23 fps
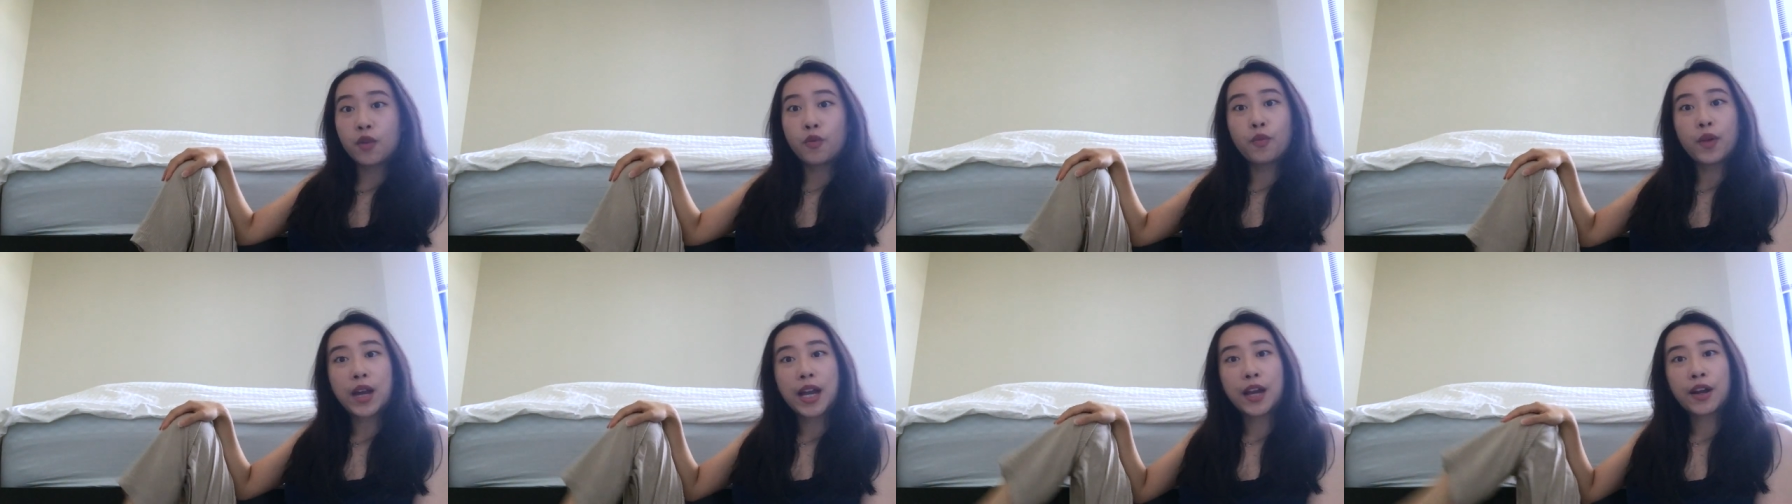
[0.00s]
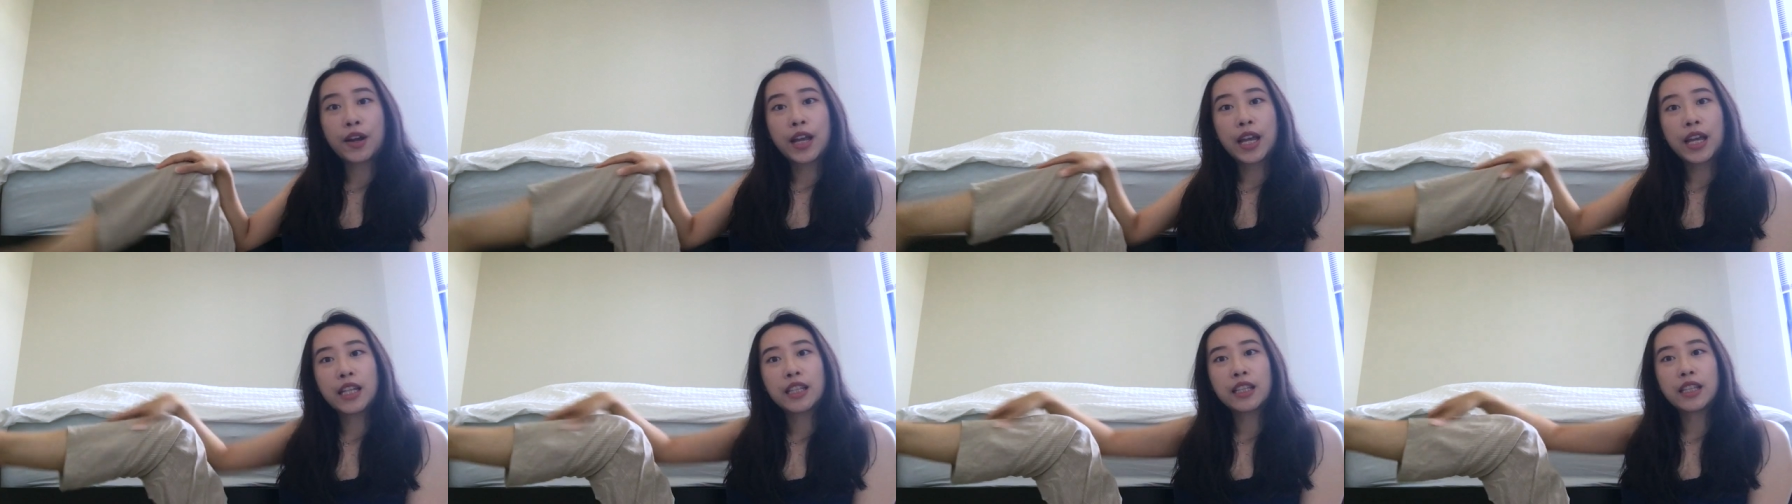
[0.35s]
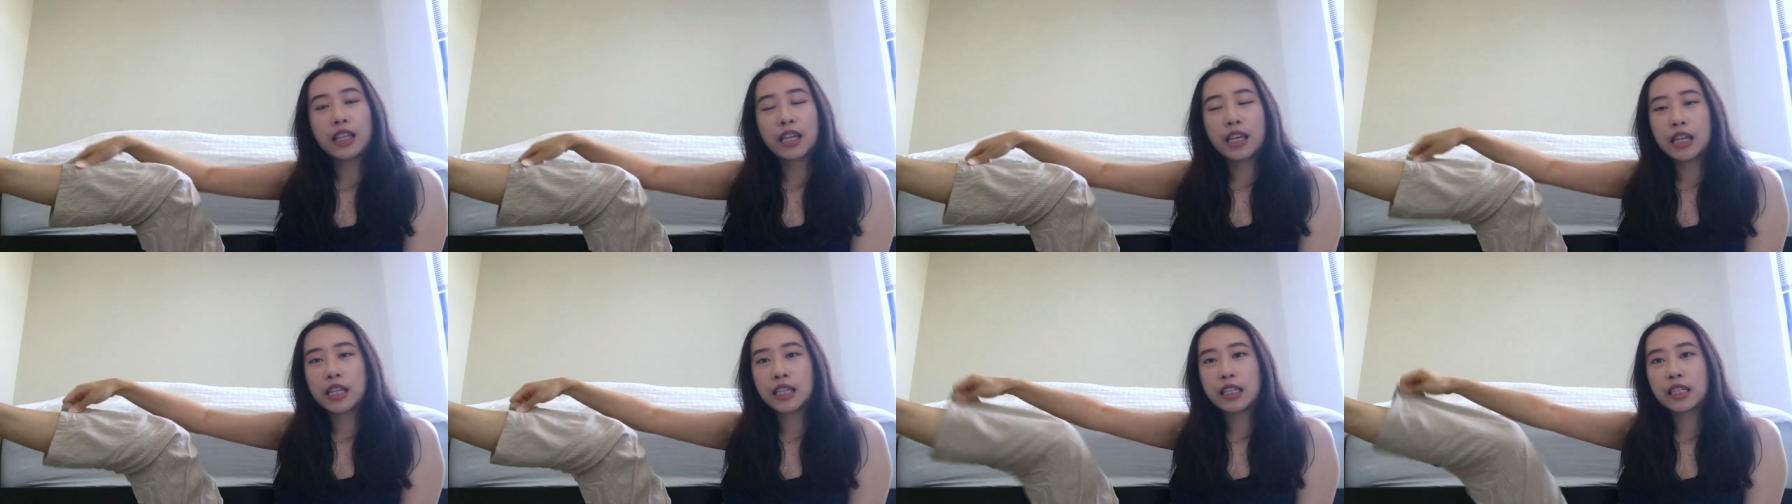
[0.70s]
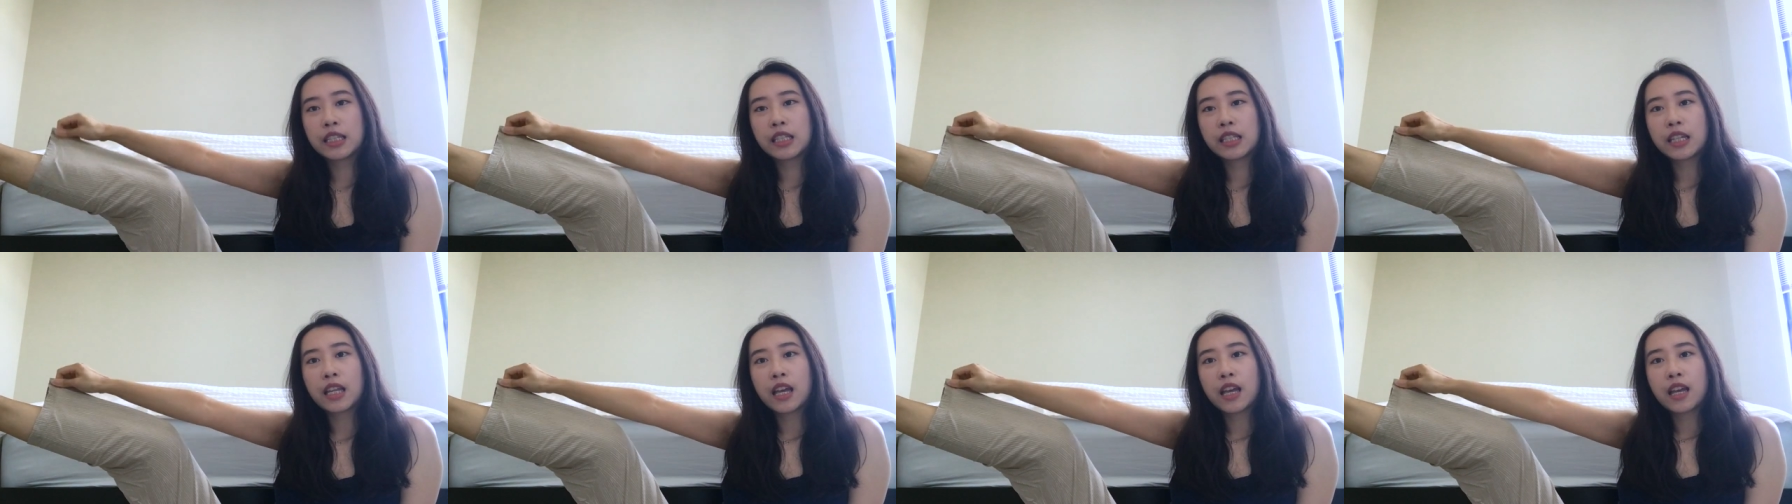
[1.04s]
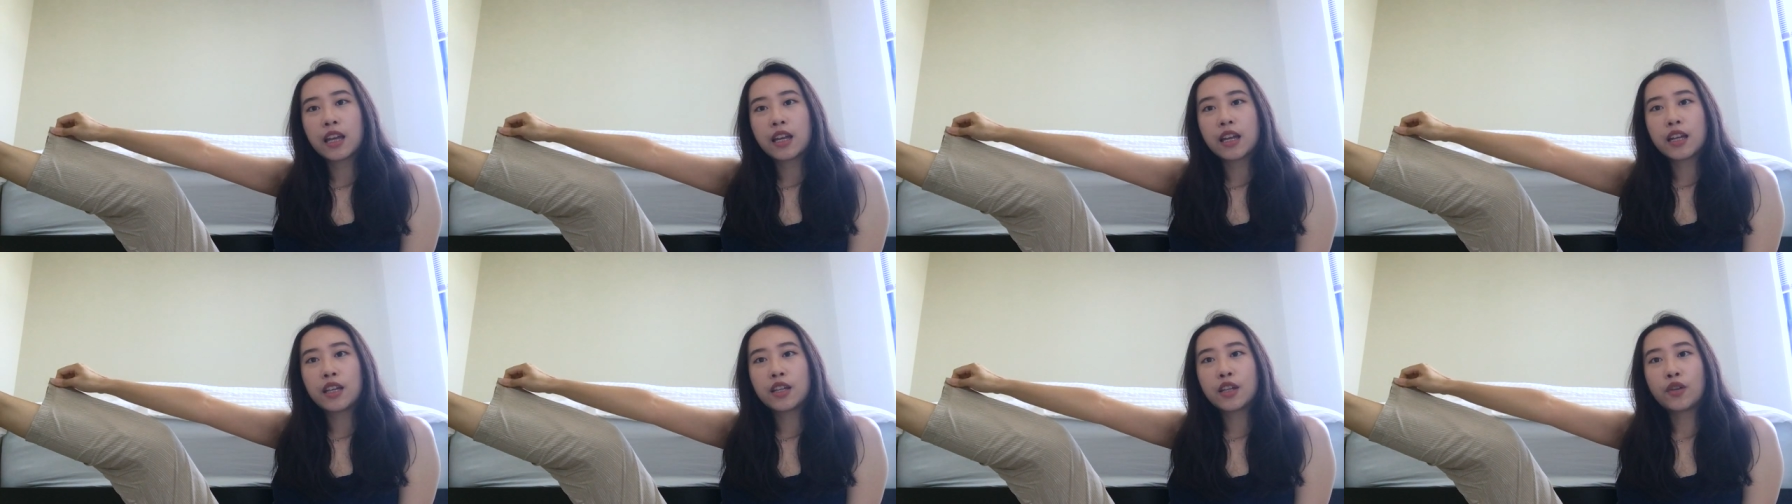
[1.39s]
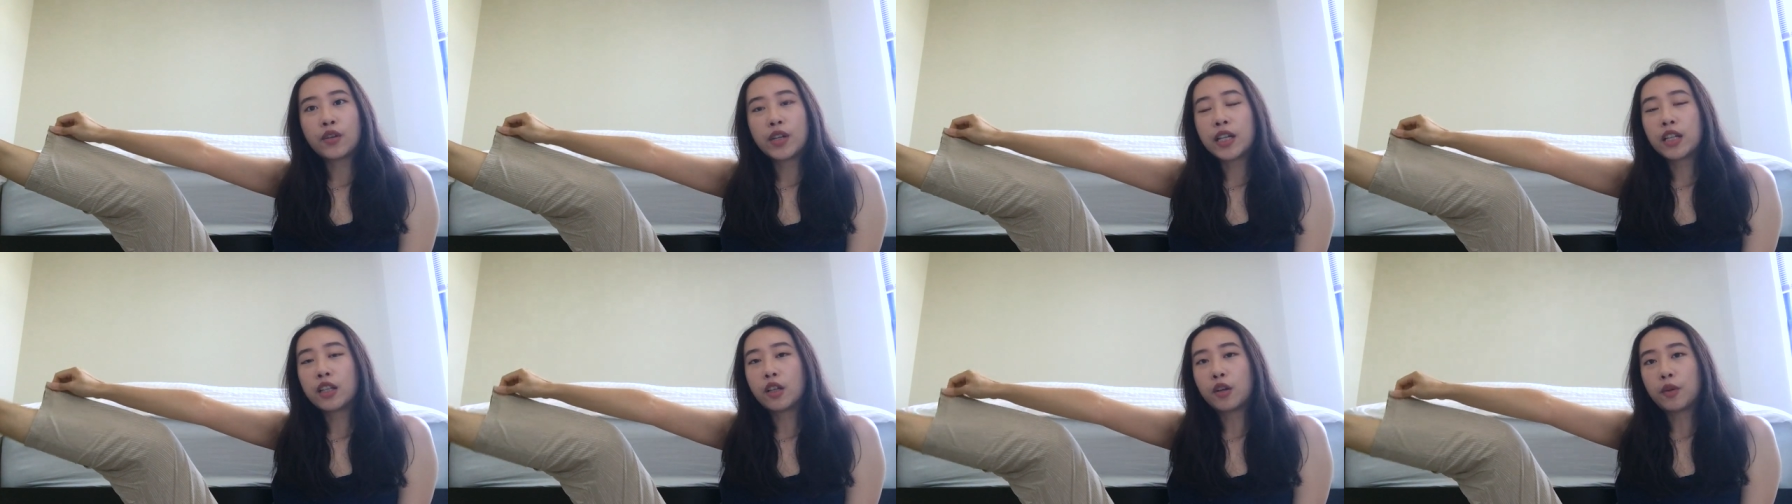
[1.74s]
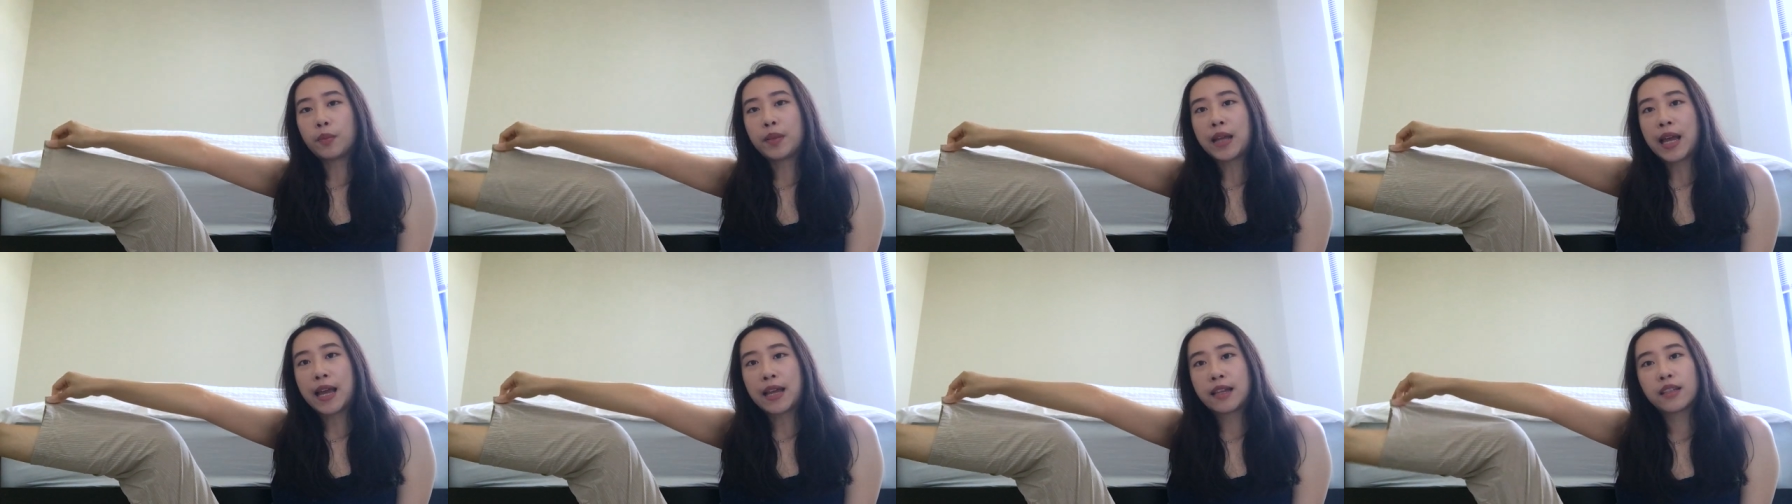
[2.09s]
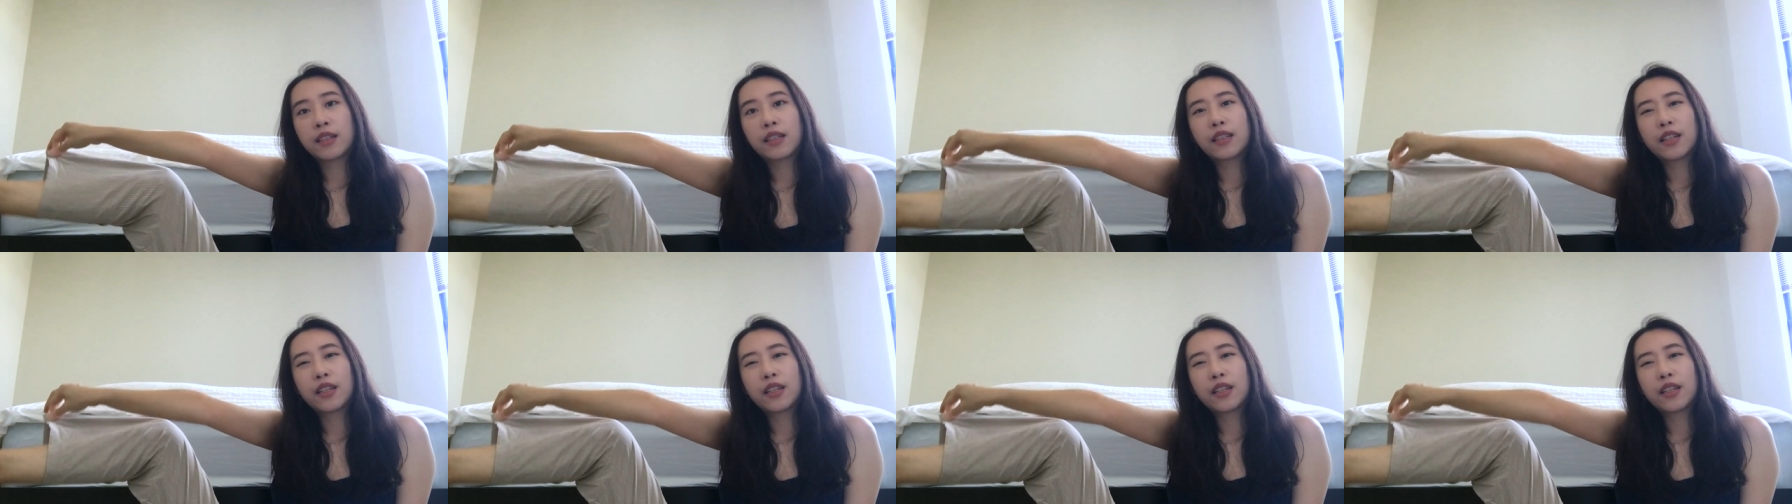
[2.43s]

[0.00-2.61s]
wearing these Uniqlo pants.